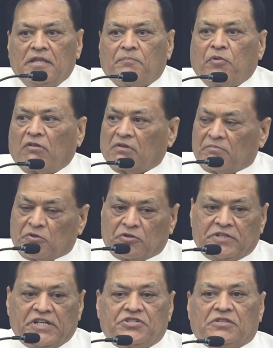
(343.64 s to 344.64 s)
the problem
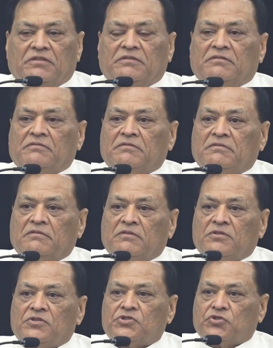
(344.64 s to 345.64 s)
of nature.
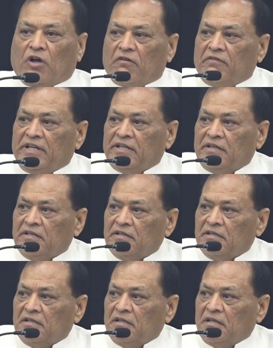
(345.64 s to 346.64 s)
solving
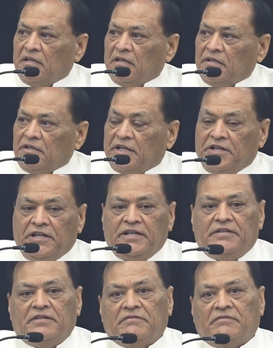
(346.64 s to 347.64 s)
the
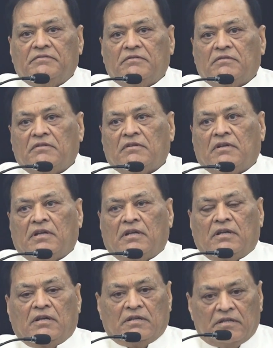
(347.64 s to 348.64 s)
need
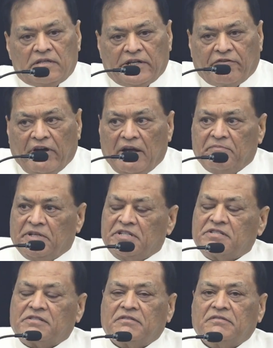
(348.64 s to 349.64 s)

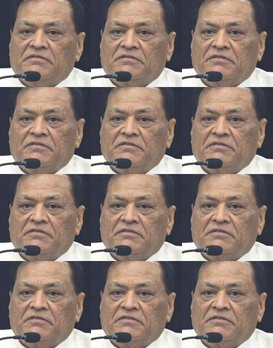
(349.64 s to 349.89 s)
requirements.